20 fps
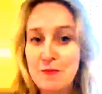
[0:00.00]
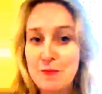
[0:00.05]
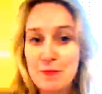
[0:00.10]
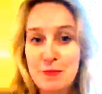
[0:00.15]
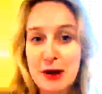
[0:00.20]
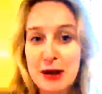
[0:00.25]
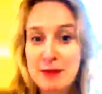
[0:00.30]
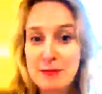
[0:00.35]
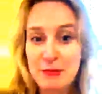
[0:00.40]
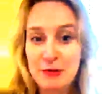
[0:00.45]

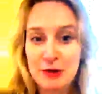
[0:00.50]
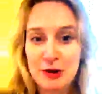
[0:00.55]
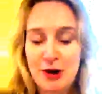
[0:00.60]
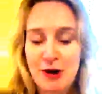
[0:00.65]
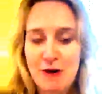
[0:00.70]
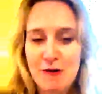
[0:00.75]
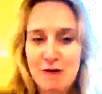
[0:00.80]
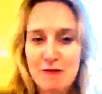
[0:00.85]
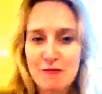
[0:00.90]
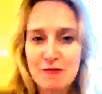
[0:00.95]
people
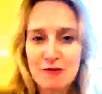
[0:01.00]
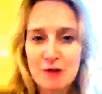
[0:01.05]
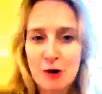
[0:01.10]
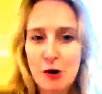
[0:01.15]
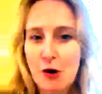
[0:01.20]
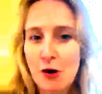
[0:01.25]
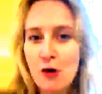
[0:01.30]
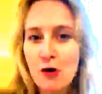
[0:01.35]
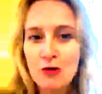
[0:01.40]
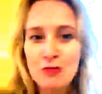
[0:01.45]
of
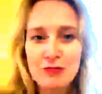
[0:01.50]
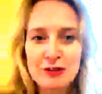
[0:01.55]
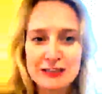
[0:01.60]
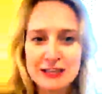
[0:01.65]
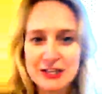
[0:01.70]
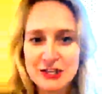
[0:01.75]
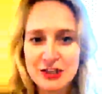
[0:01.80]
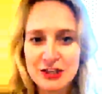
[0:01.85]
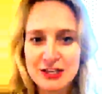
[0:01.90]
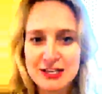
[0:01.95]
all
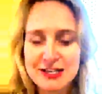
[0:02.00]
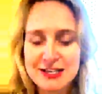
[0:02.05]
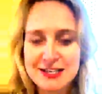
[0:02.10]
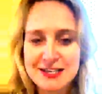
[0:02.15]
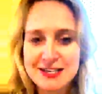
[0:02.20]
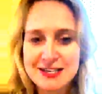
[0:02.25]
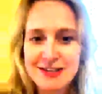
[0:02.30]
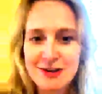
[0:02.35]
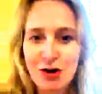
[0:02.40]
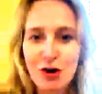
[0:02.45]

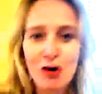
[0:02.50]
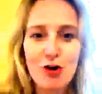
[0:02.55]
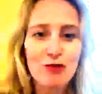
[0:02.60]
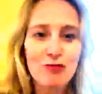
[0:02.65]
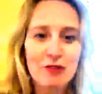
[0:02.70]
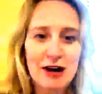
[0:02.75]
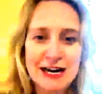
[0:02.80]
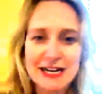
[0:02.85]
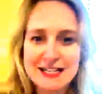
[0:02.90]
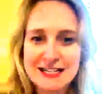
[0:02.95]
religions, all
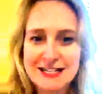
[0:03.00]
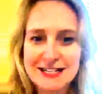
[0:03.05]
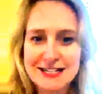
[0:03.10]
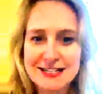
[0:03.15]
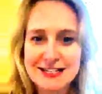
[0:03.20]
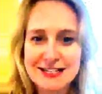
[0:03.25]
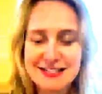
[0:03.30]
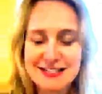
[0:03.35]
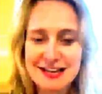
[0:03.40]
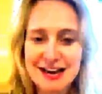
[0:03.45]

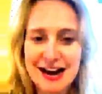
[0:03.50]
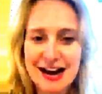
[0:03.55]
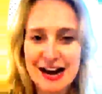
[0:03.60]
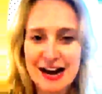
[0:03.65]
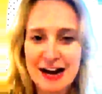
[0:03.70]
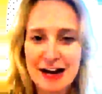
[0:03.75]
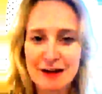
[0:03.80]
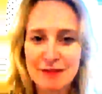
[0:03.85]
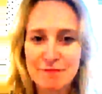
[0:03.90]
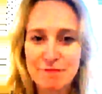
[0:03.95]
races,
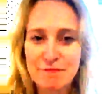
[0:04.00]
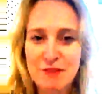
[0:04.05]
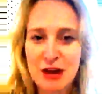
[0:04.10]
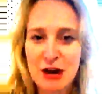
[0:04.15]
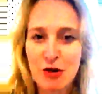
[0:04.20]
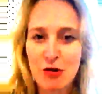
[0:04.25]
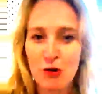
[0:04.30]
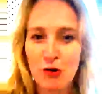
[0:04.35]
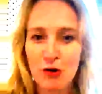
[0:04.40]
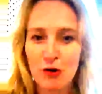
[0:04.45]
and
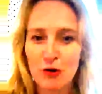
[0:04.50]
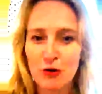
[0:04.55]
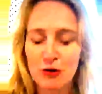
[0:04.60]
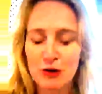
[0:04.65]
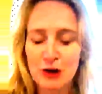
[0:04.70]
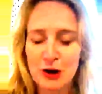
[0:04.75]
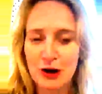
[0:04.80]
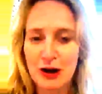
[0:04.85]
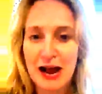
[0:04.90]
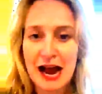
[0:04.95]
all,
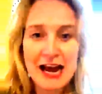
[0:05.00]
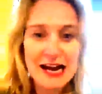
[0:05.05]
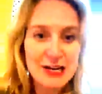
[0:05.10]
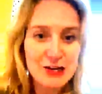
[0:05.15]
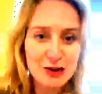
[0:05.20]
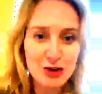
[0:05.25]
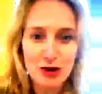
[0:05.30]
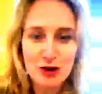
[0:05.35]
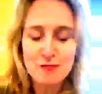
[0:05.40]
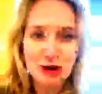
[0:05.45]

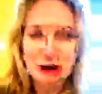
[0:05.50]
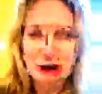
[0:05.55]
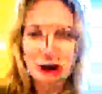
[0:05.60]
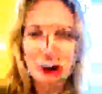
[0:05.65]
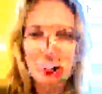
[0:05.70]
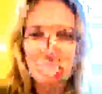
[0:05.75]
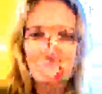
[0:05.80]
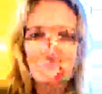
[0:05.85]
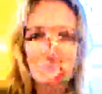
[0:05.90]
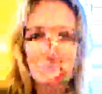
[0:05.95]
age groups
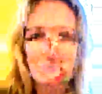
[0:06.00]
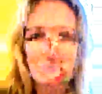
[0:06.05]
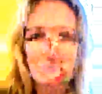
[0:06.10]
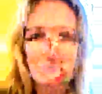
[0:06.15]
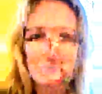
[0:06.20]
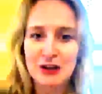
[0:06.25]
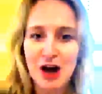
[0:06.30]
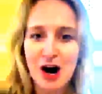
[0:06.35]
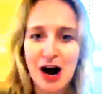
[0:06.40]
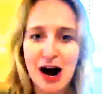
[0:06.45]
and walks
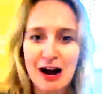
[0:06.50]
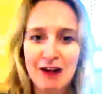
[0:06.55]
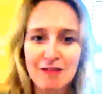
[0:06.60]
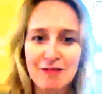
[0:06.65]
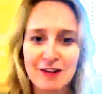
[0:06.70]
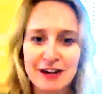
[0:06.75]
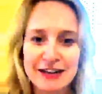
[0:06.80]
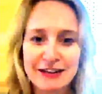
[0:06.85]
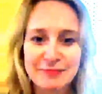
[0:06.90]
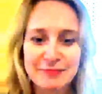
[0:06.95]
of
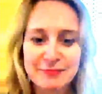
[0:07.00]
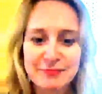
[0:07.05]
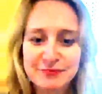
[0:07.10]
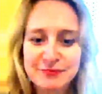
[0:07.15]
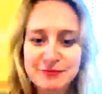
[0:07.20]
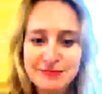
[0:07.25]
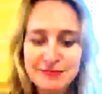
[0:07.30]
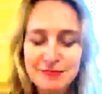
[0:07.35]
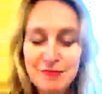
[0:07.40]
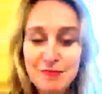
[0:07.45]
life. And
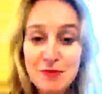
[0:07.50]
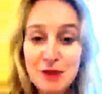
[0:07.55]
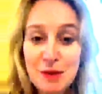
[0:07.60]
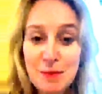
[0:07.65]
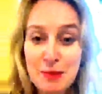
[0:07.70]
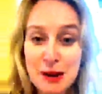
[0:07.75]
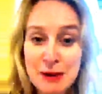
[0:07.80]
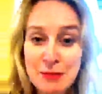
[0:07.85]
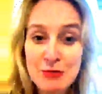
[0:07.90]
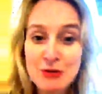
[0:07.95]

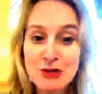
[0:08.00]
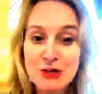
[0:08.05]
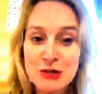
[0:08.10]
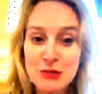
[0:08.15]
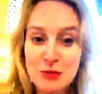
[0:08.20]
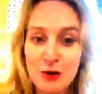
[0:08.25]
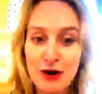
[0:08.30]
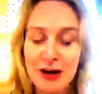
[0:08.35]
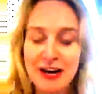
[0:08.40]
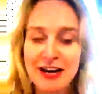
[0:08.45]
people
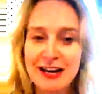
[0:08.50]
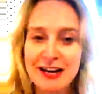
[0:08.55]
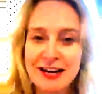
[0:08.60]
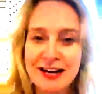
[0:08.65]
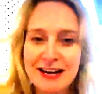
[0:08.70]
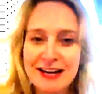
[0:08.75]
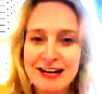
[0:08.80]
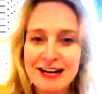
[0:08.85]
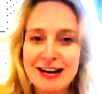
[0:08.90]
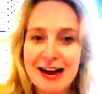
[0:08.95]
just want to
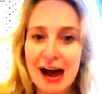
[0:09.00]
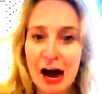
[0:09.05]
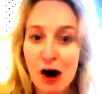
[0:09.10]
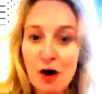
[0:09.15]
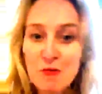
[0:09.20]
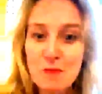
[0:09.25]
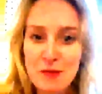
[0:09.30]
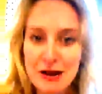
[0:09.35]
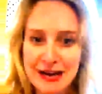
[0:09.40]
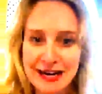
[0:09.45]

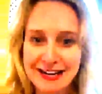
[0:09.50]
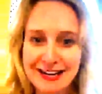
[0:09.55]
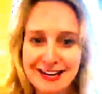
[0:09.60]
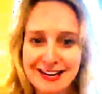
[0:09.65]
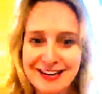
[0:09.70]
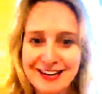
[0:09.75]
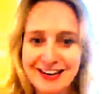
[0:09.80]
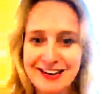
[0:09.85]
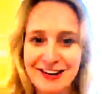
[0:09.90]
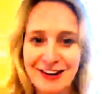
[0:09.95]
help me.
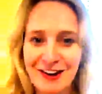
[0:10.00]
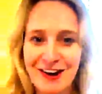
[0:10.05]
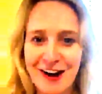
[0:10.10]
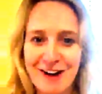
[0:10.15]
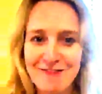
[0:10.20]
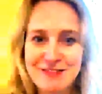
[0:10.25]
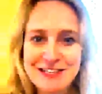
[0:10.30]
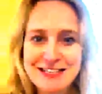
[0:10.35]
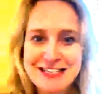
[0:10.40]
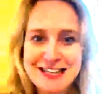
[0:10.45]
I
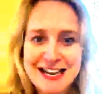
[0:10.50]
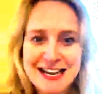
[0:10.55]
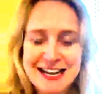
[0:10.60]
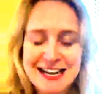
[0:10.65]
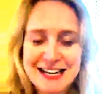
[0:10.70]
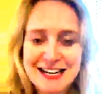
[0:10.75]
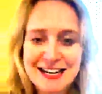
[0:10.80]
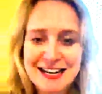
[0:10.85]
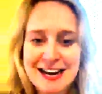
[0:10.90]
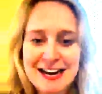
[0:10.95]
was
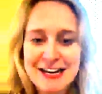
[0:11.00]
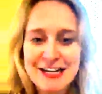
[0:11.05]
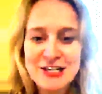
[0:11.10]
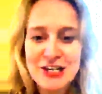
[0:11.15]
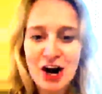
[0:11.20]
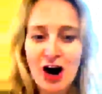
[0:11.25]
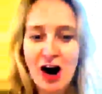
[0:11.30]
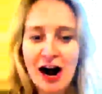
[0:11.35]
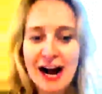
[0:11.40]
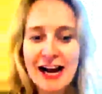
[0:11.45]
in
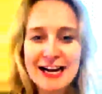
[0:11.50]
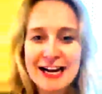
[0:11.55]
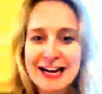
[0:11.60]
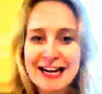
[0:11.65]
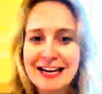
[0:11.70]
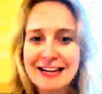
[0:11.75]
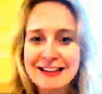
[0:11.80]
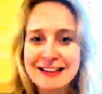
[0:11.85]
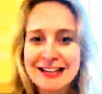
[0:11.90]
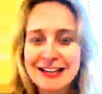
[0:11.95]

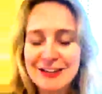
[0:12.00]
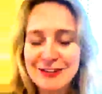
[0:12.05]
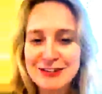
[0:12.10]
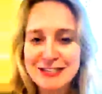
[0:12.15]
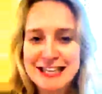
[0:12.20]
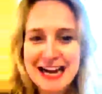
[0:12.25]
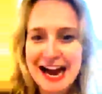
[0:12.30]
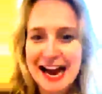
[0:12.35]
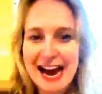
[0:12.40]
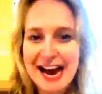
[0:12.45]
tiny little
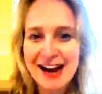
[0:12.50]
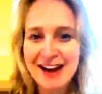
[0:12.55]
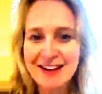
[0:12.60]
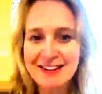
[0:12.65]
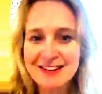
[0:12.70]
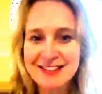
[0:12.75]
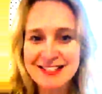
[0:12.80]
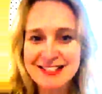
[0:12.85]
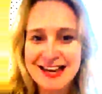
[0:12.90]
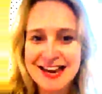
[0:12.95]

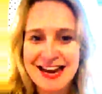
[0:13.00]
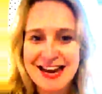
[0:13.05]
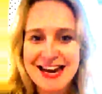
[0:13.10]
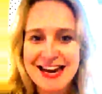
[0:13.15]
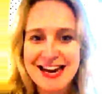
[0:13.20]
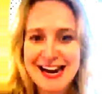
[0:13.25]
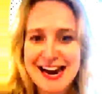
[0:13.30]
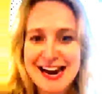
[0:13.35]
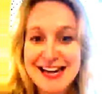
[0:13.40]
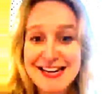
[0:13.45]
towns
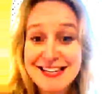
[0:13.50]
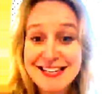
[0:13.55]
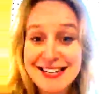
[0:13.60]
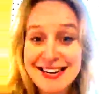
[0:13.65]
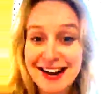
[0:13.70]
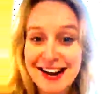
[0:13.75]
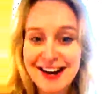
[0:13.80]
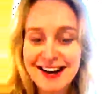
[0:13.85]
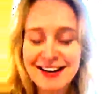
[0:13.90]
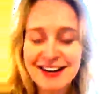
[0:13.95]
in
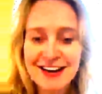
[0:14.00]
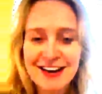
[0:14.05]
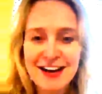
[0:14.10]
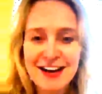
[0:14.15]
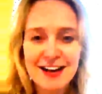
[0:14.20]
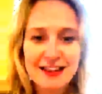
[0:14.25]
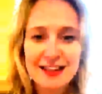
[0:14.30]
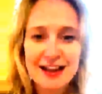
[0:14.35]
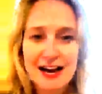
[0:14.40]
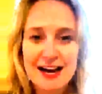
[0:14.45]
India
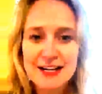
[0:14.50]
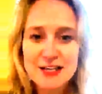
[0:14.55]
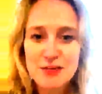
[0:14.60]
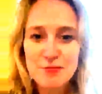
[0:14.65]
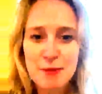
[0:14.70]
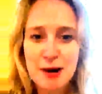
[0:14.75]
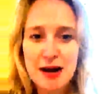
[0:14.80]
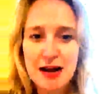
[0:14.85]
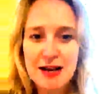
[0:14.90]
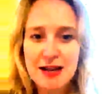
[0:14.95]
last
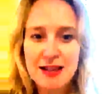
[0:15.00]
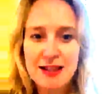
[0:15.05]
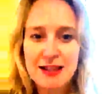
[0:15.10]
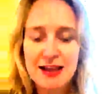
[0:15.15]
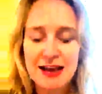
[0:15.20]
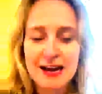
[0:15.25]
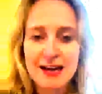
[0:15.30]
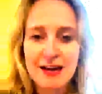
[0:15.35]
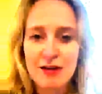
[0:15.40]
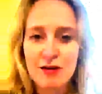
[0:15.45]
month,
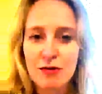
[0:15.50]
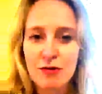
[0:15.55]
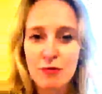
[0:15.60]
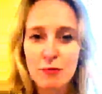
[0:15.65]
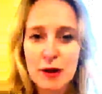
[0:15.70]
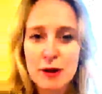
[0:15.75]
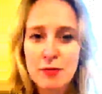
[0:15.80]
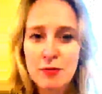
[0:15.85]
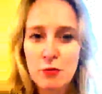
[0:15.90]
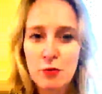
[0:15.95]
and all
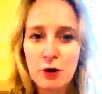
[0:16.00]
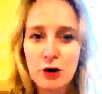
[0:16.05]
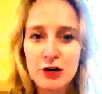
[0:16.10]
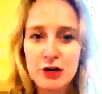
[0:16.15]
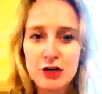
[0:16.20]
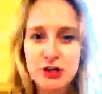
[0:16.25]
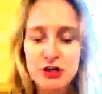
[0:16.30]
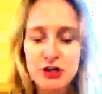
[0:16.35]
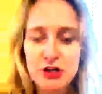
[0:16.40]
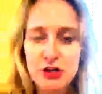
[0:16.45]
people wanted
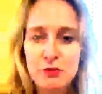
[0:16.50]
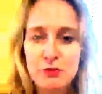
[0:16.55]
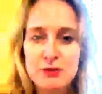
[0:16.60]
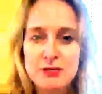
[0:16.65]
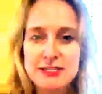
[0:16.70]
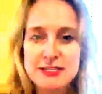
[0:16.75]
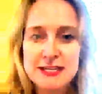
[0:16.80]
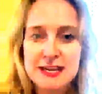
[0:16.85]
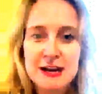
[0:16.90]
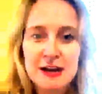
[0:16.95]
to do
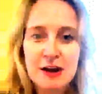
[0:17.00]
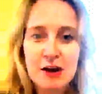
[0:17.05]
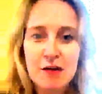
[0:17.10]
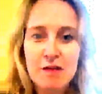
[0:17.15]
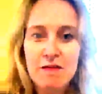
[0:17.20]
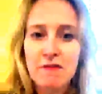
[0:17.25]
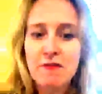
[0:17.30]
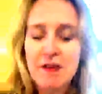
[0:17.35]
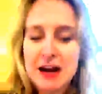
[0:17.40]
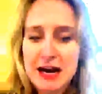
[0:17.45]
was
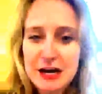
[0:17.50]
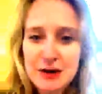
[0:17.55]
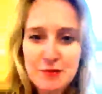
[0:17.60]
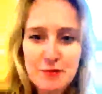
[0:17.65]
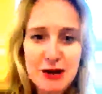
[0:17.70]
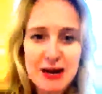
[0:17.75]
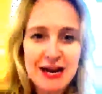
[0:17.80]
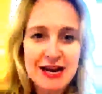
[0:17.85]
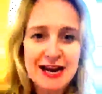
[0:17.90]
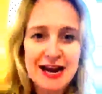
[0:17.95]
feed
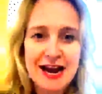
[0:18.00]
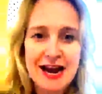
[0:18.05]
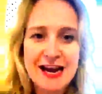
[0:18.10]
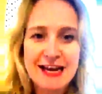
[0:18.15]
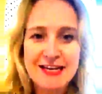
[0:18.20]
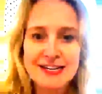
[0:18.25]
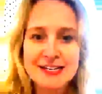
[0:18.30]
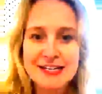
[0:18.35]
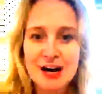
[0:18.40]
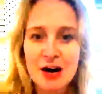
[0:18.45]
me
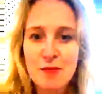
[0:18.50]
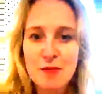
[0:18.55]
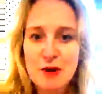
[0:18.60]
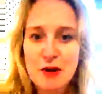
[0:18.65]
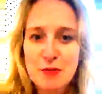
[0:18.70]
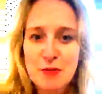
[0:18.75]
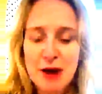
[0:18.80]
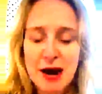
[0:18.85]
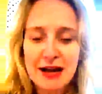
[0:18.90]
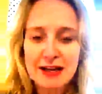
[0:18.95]
and tell me
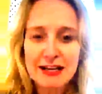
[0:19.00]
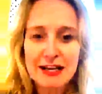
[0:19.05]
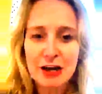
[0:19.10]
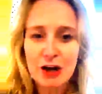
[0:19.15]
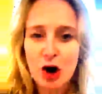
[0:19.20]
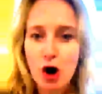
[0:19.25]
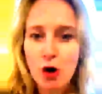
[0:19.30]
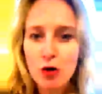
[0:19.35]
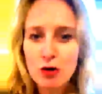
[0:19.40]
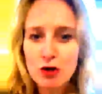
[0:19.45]
about their
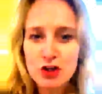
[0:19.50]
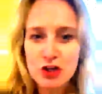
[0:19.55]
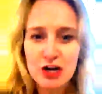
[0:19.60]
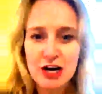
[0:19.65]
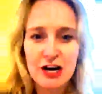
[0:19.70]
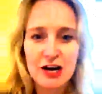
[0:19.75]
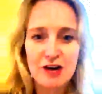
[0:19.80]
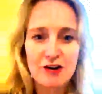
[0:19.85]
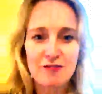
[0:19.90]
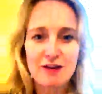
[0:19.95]

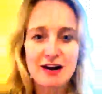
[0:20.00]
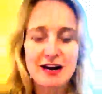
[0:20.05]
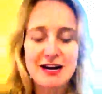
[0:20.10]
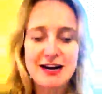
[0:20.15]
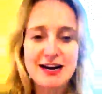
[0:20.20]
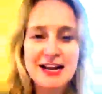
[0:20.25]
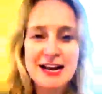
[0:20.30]
culture and